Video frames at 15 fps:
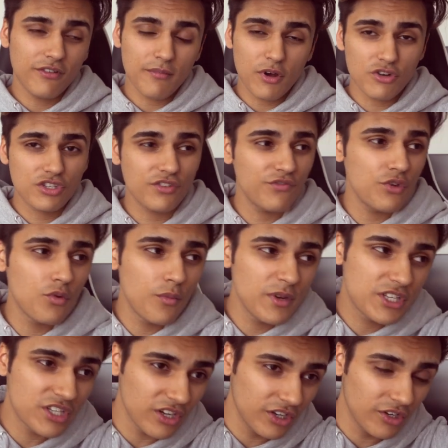for most of you, will
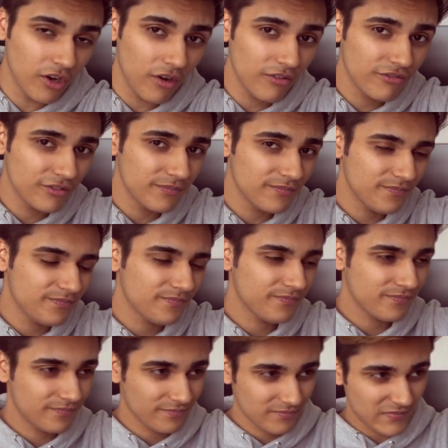be turned off
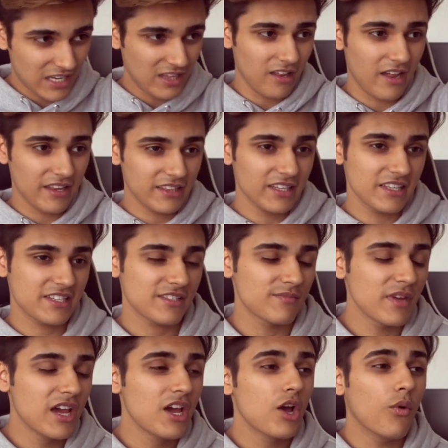like
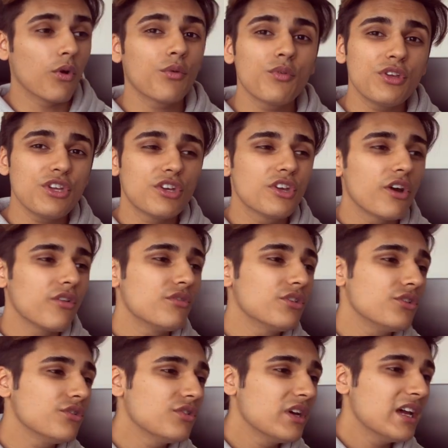this. What I want you go
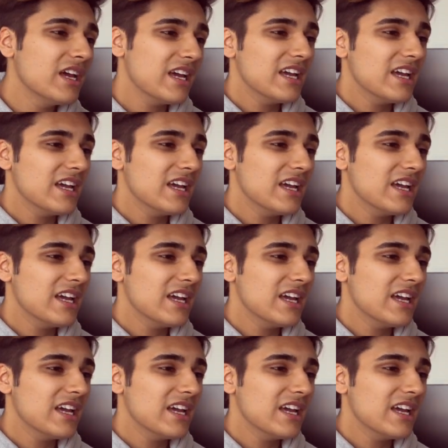and do